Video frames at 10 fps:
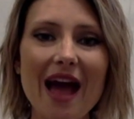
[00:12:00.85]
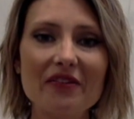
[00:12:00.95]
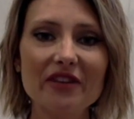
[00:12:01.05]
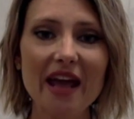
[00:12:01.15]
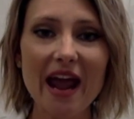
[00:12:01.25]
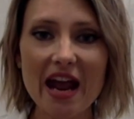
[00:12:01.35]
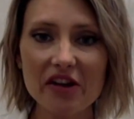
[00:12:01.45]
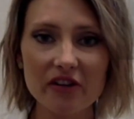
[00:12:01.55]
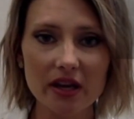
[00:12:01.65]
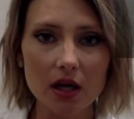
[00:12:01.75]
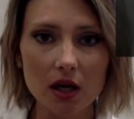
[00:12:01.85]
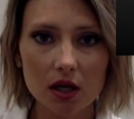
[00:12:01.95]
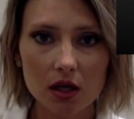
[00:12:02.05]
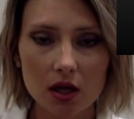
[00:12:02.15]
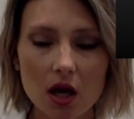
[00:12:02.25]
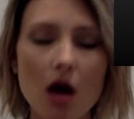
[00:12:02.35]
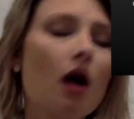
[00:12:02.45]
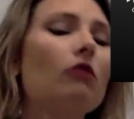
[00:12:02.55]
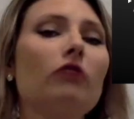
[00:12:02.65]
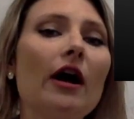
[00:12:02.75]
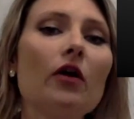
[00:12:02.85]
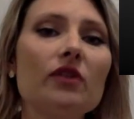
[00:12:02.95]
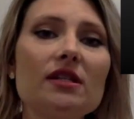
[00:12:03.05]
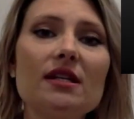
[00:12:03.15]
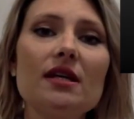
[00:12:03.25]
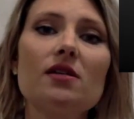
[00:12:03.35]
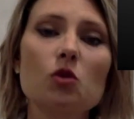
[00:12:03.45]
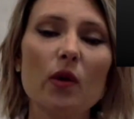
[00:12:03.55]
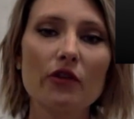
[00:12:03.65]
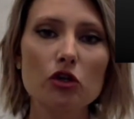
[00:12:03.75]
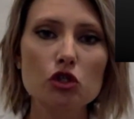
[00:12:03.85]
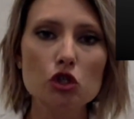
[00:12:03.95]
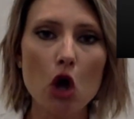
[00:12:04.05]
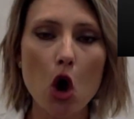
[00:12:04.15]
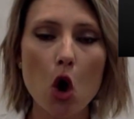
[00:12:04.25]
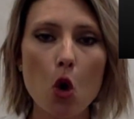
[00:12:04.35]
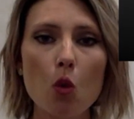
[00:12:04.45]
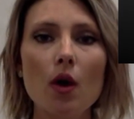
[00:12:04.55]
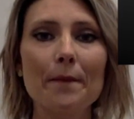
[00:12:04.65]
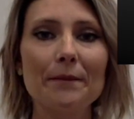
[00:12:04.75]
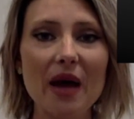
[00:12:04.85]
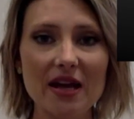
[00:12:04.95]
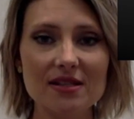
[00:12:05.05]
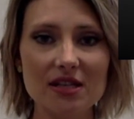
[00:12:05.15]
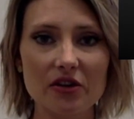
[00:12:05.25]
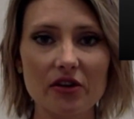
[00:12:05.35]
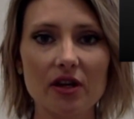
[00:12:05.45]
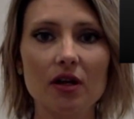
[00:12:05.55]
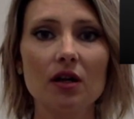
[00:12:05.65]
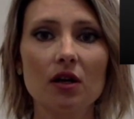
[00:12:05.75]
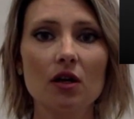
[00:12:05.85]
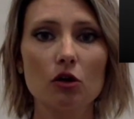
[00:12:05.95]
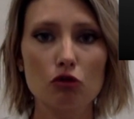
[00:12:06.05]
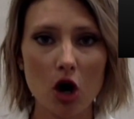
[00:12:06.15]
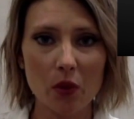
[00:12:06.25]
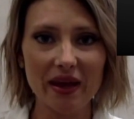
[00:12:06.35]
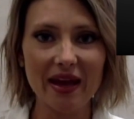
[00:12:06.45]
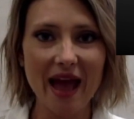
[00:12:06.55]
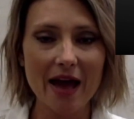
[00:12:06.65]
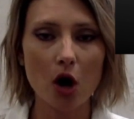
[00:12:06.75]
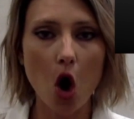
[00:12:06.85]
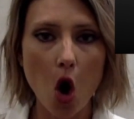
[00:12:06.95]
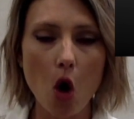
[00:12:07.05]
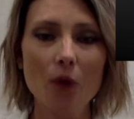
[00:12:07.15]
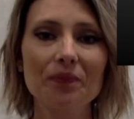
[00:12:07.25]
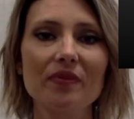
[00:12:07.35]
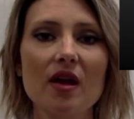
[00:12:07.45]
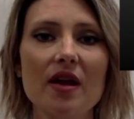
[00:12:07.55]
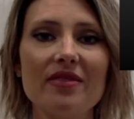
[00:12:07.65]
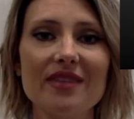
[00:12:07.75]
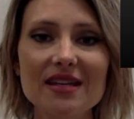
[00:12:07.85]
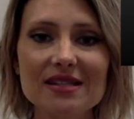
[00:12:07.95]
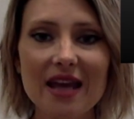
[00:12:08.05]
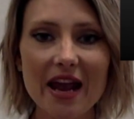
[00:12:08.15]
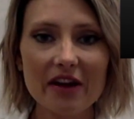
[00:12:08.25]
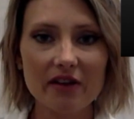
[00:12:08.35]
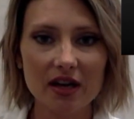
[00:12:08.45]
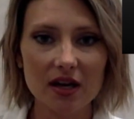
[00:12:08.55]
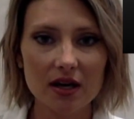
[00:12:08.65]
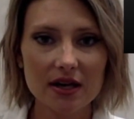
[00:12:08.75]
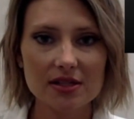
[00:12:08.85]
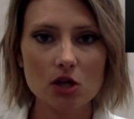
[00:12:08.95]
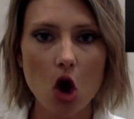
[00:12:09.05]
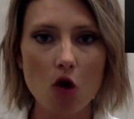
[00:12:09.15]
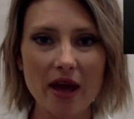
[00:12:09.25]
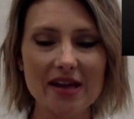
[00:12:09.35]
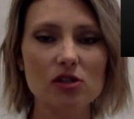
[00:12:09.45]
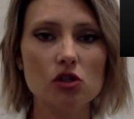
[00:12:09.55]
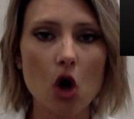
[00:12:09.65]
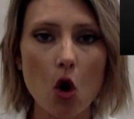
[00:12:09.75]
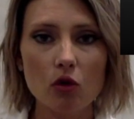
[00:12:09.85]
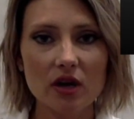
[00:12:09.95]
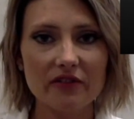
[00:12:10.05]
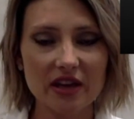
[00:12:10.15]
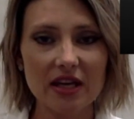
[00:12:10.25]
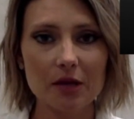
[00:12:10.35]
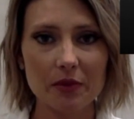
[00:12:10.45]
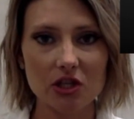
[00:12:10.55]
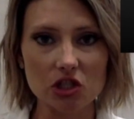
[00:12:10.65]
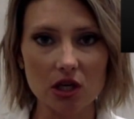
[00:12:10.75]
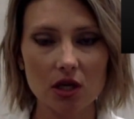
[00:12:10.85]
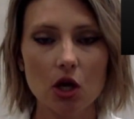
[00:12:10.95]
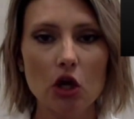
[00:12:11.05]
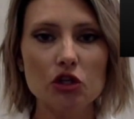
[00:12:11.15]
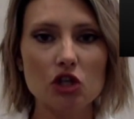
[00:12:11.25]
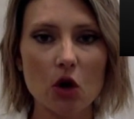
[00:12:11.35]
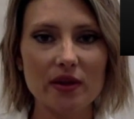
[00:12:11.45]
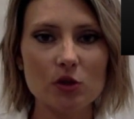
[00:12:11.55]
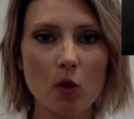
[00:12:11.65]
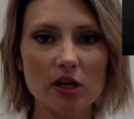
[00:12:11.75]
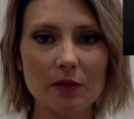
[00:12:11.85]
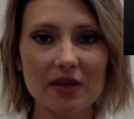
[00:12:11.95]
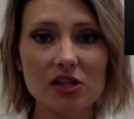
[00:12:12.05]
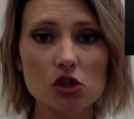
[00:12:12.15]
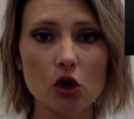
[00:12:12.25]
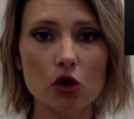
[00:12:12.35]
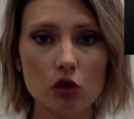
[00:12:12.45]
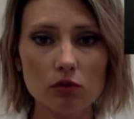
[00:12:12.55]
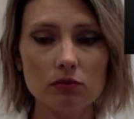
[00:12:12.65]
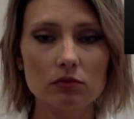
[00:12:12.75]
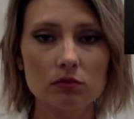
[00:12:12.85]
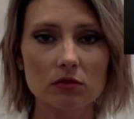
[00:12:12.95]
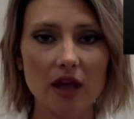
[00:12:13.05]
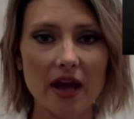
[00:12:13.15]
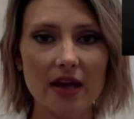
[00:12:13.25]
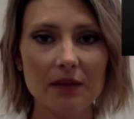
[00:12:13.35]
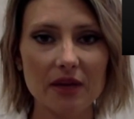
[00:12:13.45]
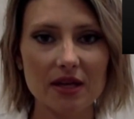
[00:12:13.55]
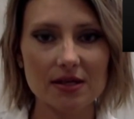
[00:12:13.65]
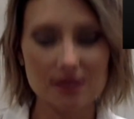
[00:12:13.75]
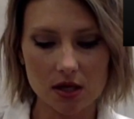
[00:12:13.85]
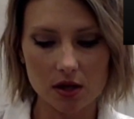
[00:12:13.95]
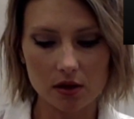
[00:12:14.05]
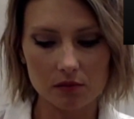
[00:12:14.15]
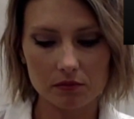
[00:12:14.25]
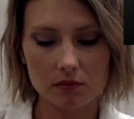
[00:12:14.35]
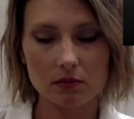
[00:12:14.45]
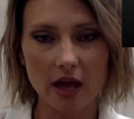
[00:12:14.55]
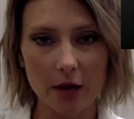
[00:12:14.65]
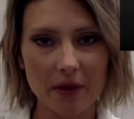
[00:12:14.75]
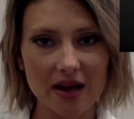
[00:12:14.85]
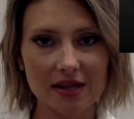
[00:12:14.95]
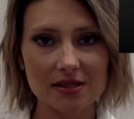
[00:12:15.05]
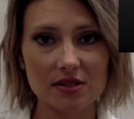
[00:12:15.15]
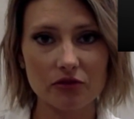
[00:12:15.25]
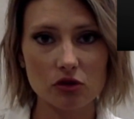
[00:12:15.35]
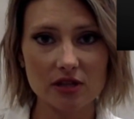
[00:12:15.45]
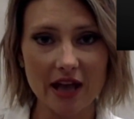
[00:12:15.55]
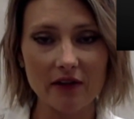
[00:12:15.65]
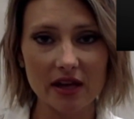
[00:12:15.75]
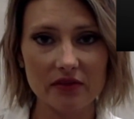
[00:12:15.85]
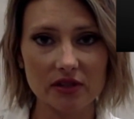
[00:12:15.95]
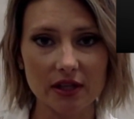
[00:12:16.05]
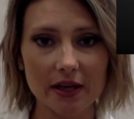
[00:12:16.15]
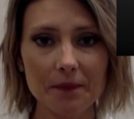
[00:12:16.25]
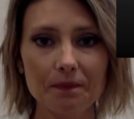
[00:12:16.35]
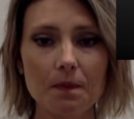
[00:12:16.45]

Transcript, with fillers: to have an area around the disc where there's no bacteria growing at all. This area is called a zone of inhibition. So it's going to be a circle, okay, because the antibiotic is diffusing out evenly.